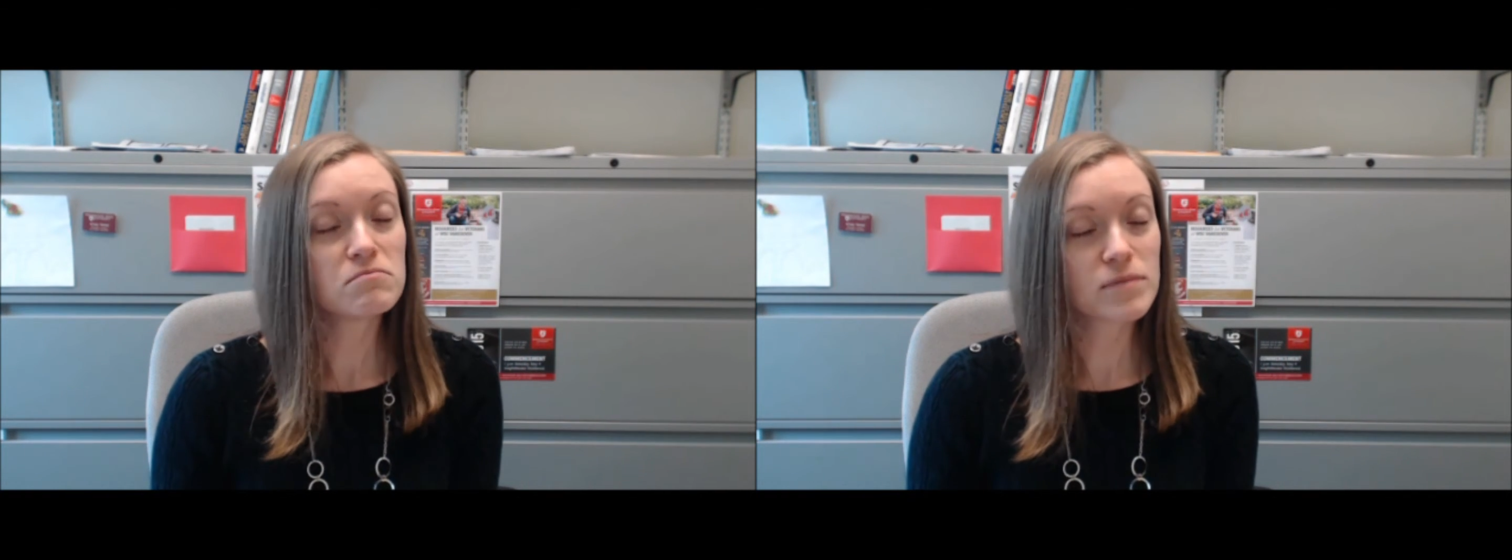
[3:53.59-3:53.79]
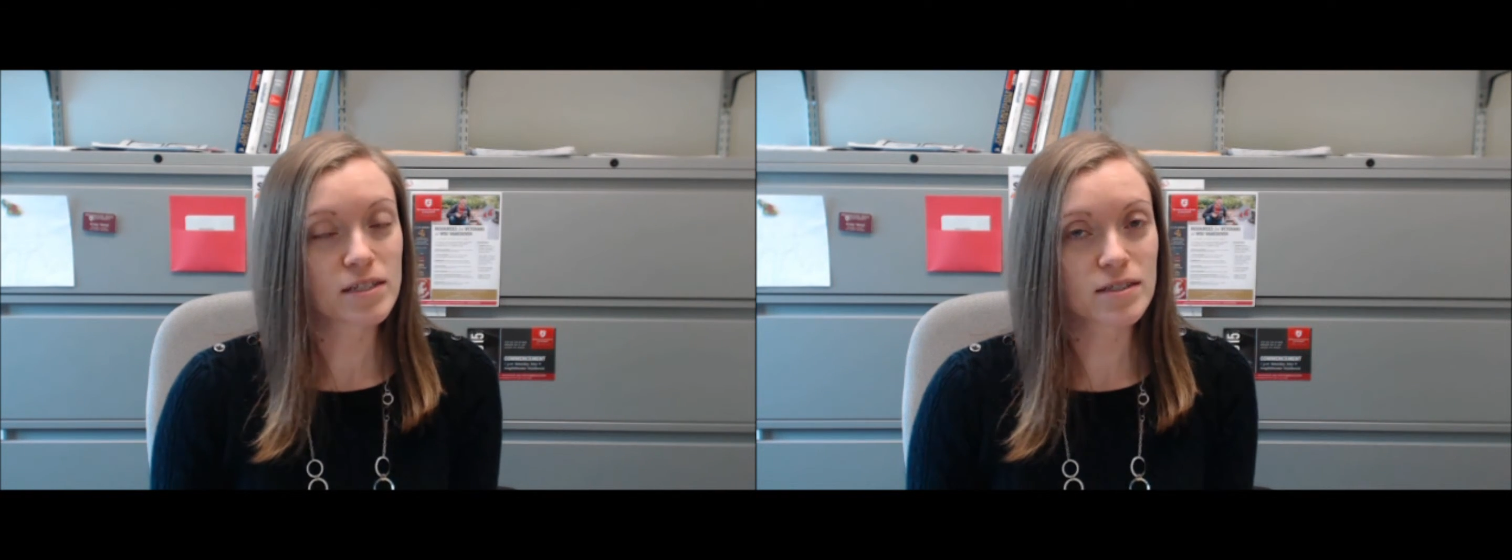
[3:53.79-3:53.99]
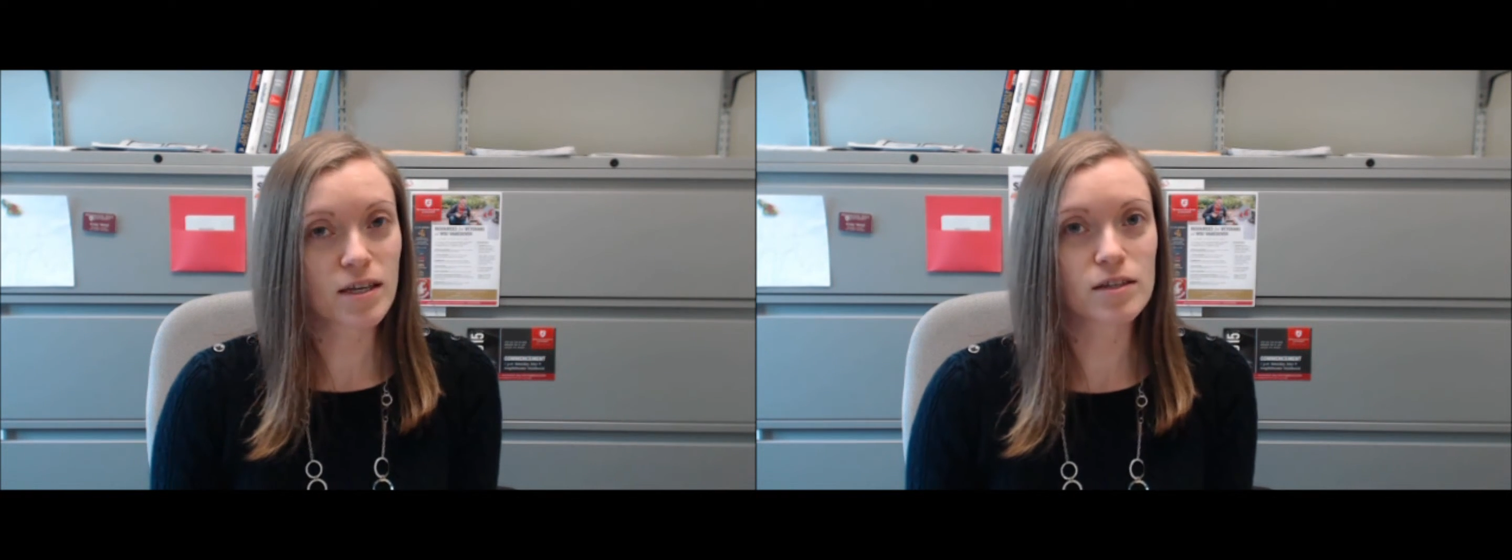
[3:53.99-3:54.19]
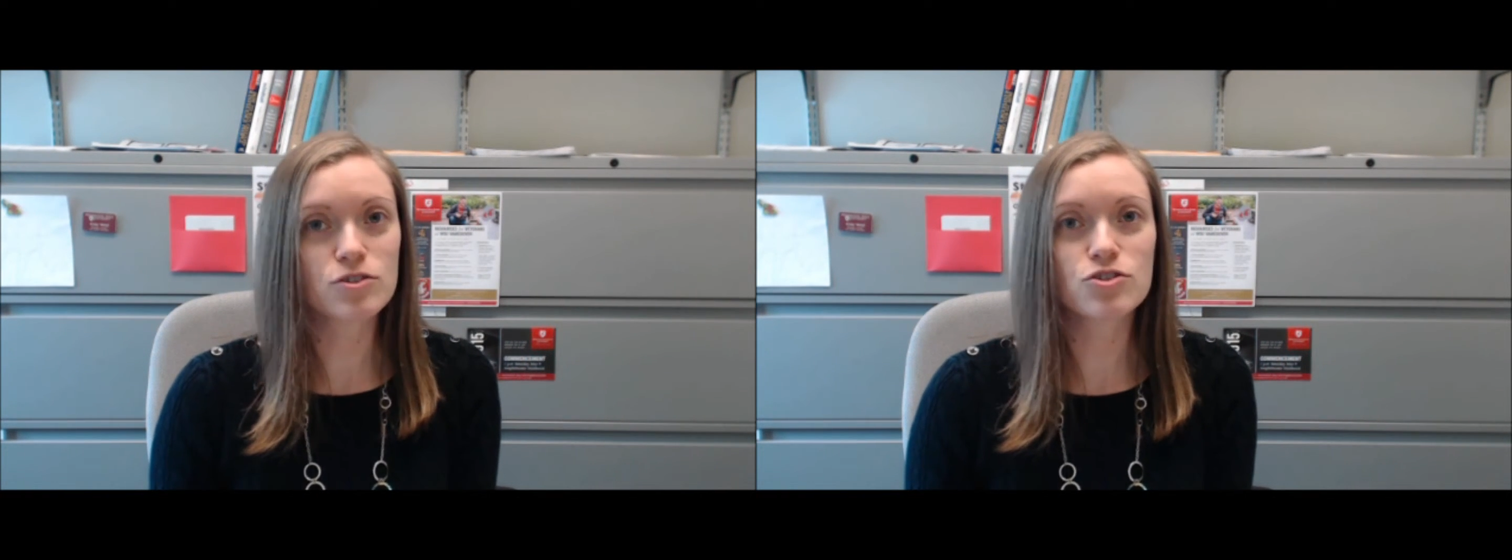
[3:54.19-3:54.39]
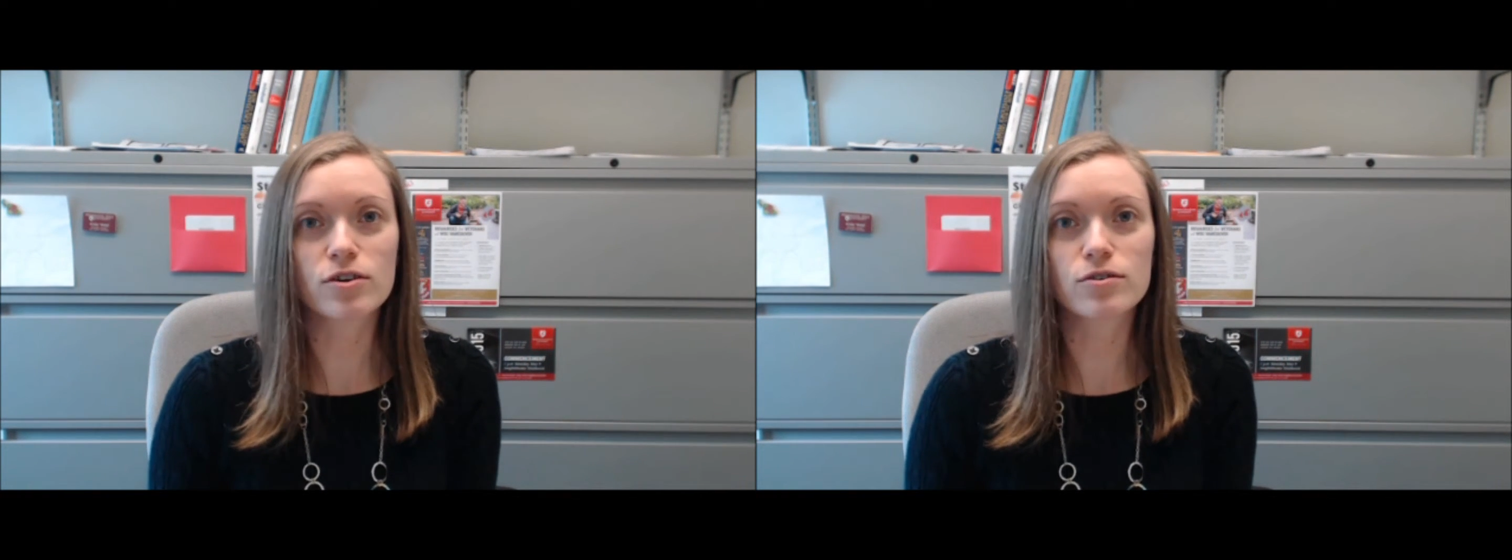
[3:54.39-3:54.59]
let's say the
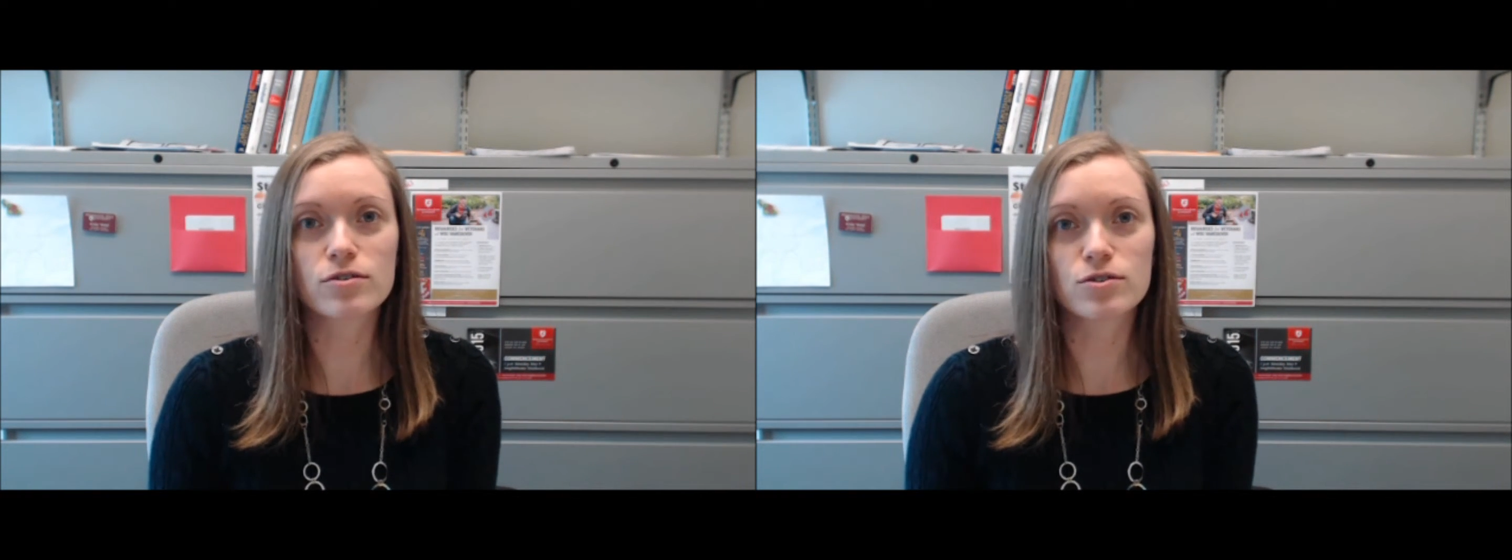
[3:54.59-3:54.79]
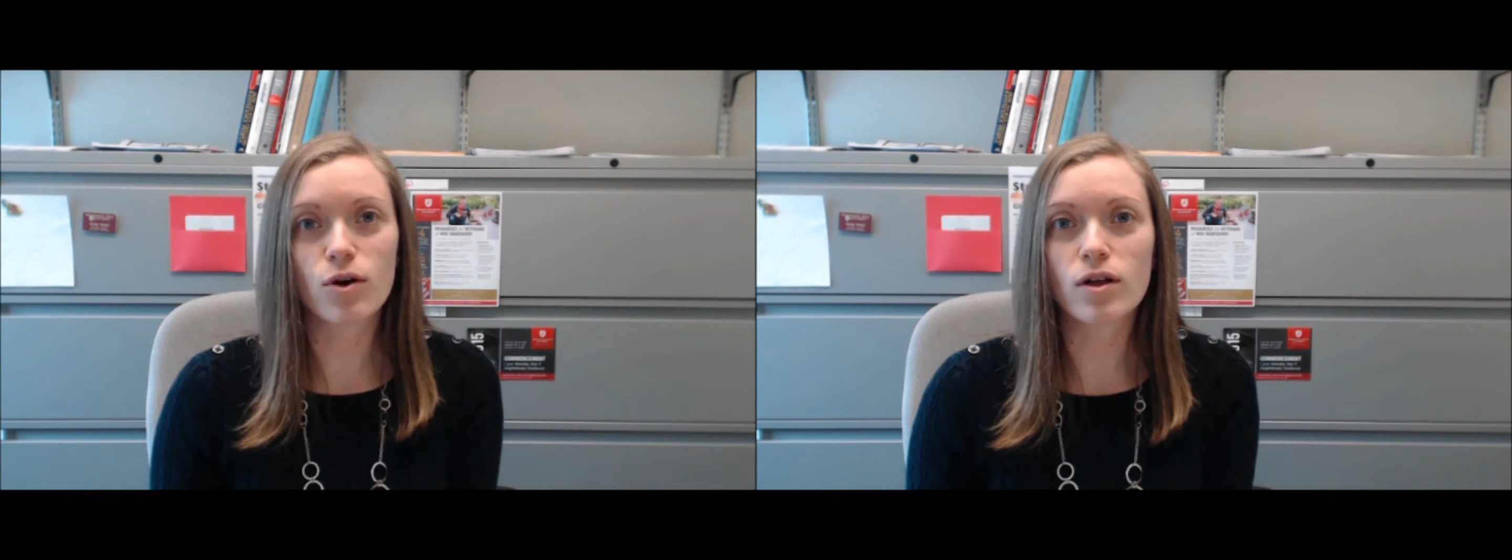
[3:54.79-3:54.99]
instructor is no